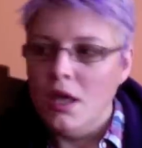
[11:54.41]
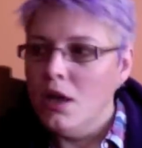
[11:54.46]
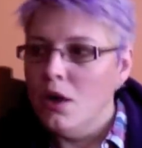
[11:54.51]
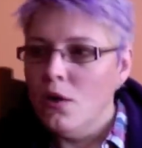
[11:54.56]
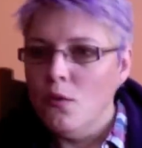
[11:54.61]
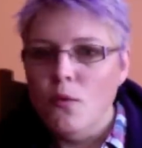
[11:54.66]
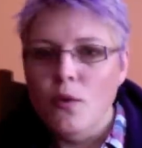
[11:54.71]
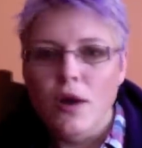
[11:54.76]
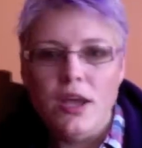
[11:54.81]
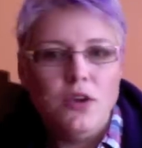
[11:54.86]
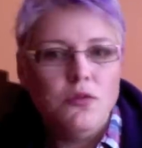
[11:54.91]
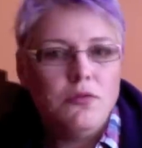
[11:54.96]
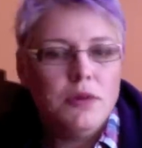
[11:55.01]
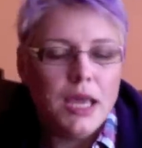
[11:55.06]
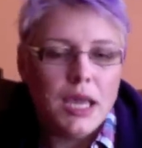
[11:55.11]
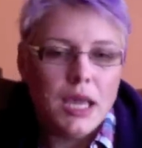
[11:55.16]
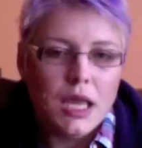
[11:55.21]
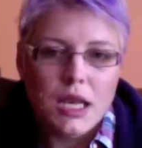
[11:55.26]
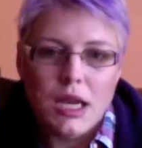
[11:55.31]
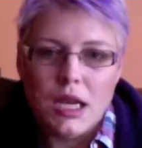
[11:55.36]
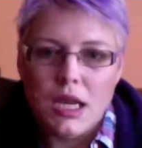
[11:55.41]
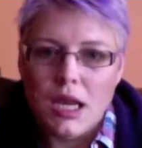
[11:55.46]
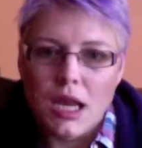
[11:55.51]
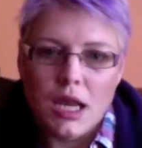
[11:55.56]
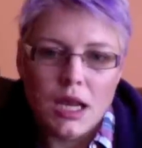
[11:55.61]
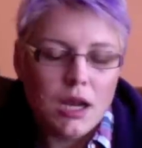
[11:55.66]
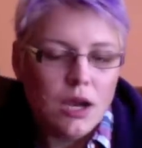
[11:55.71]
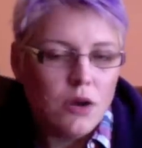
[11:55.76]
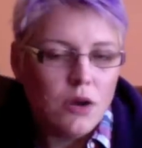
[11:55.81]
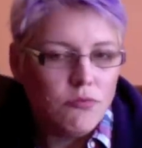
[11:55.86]
what you can and
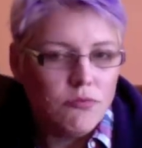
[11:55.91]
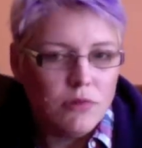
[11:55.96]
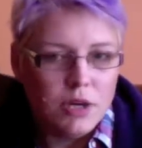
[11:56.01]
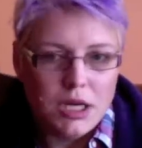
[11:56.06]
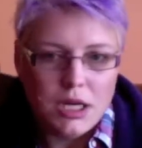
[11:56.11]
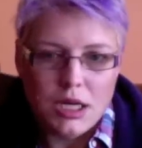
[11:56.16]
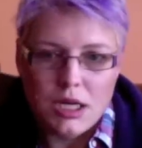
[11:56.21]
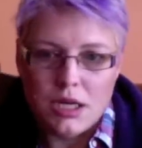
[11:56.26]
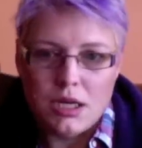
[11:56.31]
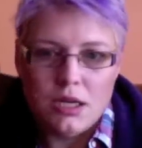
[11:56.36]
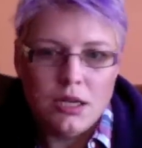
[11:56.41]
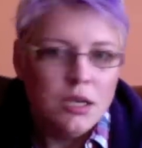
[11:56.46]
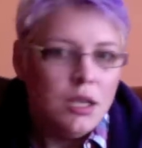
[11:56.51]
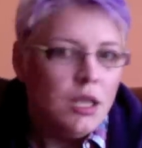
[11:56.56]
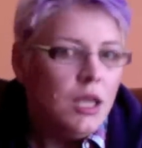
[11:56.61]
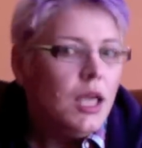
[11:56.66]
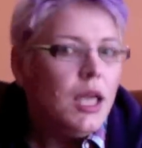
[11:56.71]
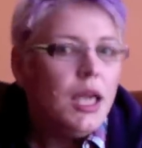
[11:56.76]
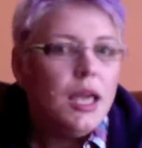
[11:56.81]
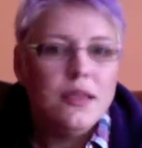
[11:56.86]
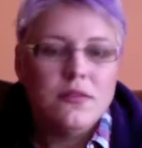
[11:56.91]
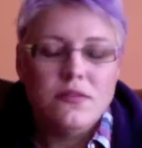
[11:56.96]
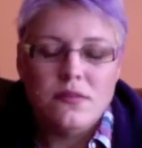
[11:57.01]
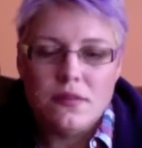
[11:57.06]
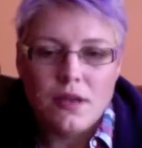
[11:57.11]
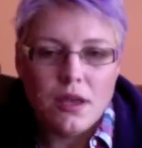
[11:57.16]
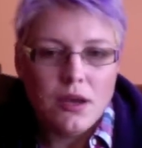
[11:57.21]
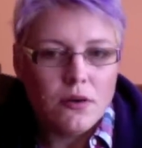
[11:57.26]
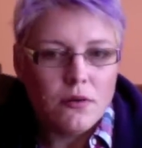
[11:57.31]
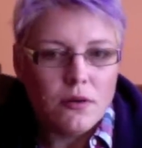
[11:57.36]
cannot read,
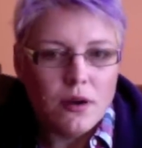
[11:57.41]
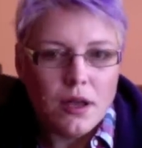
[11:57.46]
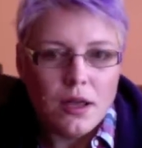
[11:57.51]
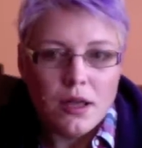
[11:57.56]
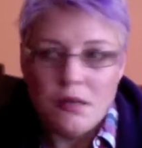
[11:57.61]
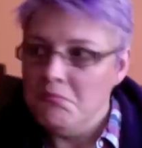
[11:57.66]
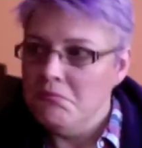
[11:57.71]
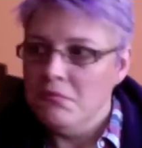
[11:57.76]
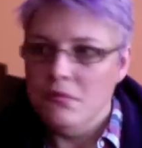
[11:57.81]
etc.,